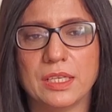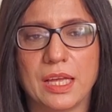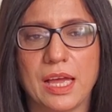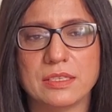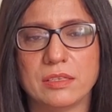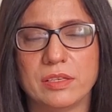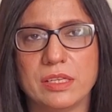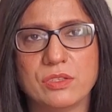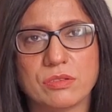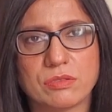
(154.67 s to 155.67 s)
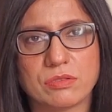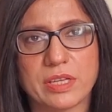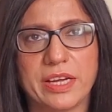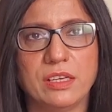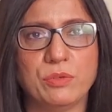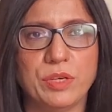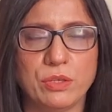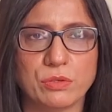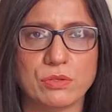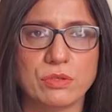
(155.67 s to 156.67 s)
has a religious side to it
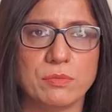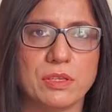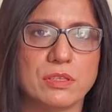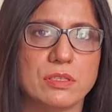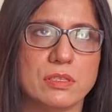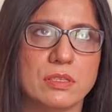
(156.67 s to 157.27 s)
also, because